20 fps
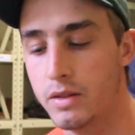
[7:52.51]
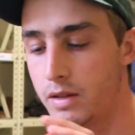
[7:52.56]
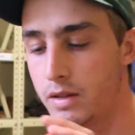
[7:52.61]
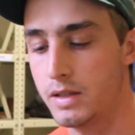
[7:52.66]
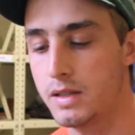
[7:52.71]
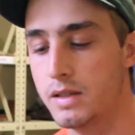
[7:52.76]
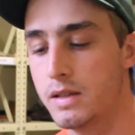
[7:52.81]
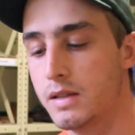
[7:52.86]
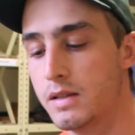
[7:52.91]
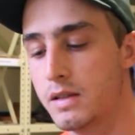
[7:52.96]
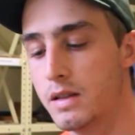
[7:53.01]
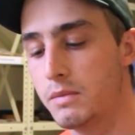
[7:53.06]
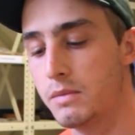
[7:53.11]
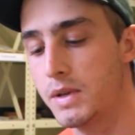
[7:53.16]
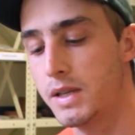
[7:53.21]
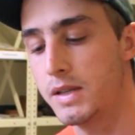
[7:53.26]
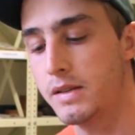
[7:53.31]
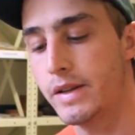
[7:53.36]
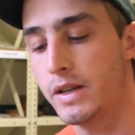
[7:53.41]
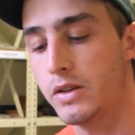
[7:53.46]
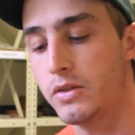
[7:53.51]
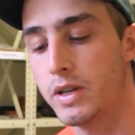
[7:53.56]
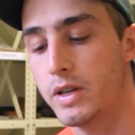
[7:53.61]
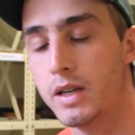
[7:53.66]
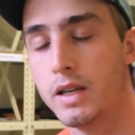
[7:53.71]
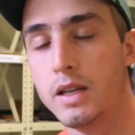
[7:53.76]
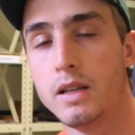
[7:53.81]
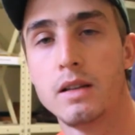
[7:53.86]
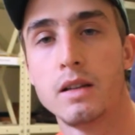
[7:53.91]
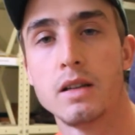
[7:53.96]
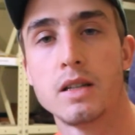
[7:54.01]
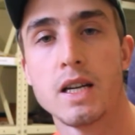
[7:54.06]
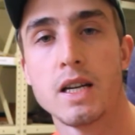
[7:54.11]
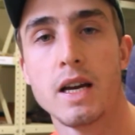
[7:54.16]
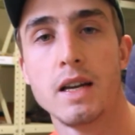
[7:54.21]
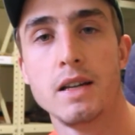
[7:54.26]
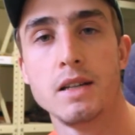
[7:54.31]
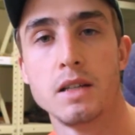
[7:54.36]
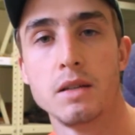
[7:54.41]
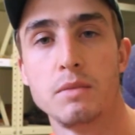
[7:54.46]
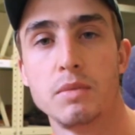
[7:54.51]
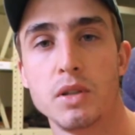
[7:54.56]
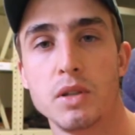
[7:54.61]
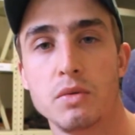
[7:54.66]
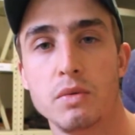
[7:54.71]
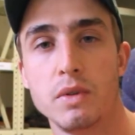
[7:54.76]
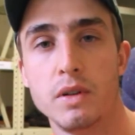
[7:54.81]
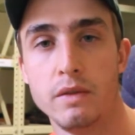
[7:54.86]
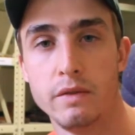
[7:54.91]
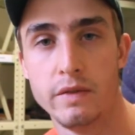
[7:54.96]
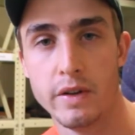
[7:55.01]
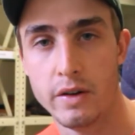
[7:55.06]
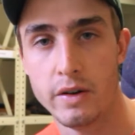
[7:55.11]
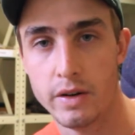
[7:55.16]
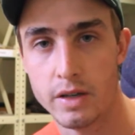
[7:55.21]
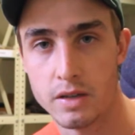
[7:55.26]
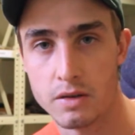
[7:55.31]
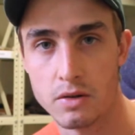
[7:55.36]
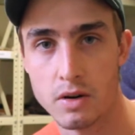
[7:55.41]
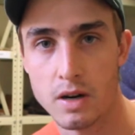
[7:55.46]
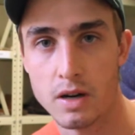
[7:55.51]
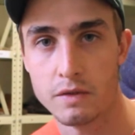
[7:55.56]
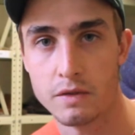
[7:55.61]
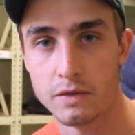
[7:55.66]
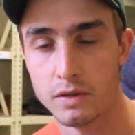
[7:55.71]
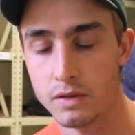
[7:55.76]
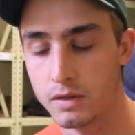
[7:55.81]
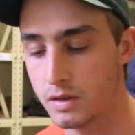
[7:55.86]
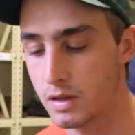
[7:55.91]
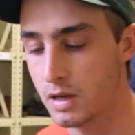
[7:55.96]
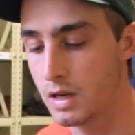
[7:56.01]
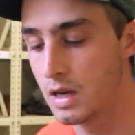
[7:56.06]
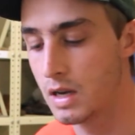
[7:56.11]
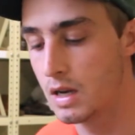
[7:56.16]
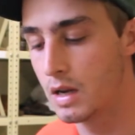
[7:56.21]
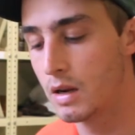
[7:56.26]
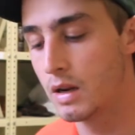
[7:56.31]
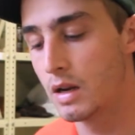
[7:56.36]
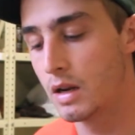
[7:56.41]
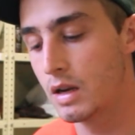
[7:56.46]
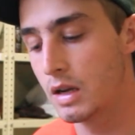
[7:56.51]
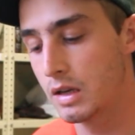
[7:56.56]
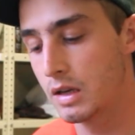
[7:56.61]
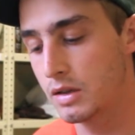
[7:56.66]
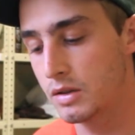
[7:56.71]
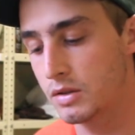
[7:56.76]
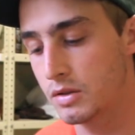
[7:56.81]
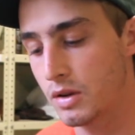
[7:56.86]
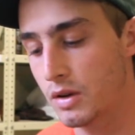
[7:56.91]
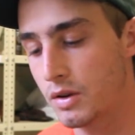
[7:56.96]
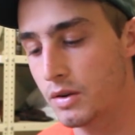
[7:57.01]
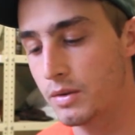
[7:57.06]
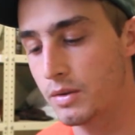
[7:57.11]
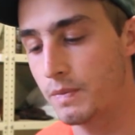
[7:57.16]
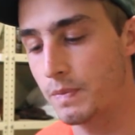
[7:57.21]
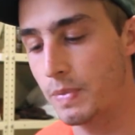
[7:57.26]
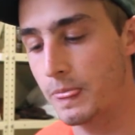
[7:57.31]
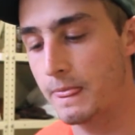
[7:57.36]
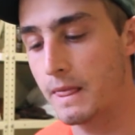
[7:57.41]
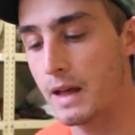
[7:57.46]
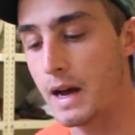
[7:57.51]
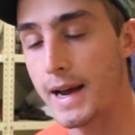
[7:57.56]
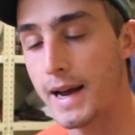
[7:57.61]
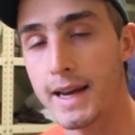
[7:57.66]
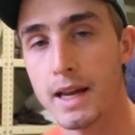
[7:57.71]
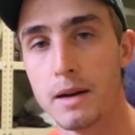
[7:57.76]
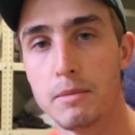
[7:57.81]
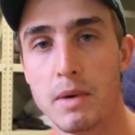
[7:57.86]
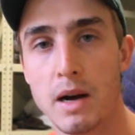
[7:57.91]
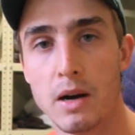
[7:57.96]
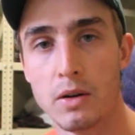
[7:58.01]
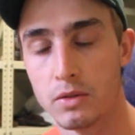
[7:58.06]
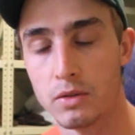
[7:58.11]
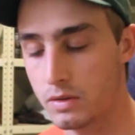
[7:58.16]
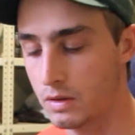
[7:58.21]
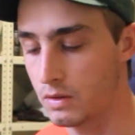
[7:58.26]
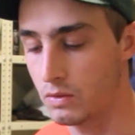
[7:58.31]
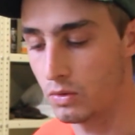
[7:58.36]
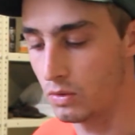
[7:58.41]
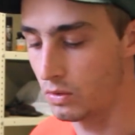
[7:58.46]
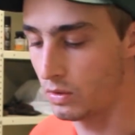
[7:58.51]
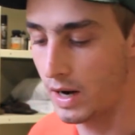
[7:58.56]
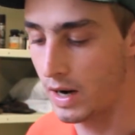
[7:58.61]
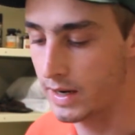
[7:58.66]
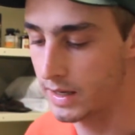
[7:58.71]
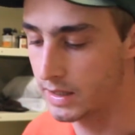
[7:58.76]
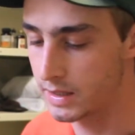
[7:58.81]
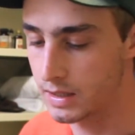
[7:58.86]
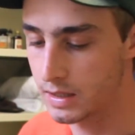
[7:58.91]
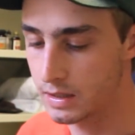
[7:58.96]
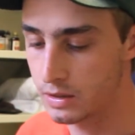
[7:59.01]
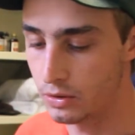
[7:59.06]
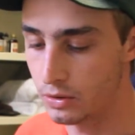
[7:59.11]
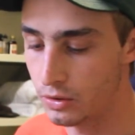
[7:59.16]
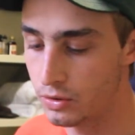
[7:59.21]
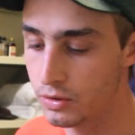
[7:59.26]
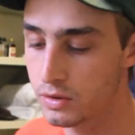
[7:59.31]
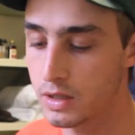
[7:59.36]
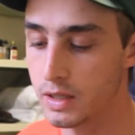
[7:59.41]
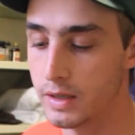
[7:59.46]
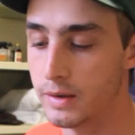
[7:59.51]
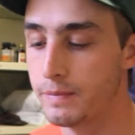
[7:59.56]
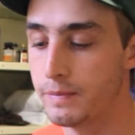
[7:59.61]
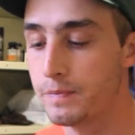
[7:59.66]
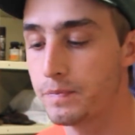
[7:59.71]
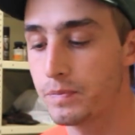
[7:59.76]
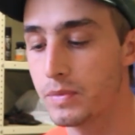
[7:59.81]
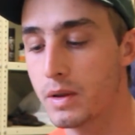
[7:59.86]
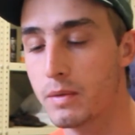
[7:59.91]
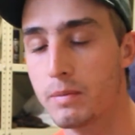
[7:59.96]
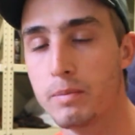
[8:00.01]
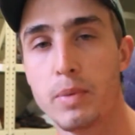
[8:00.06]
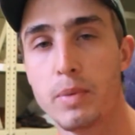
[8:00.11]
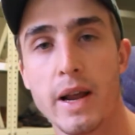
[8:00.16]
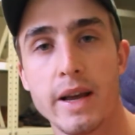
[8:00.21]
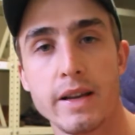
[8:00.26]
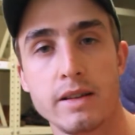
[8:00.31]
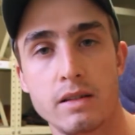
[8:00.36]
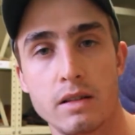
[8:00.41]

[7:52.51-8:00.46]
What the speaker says: this system is that you can interchange it between various rifles. So I can mount, or I can just loosely place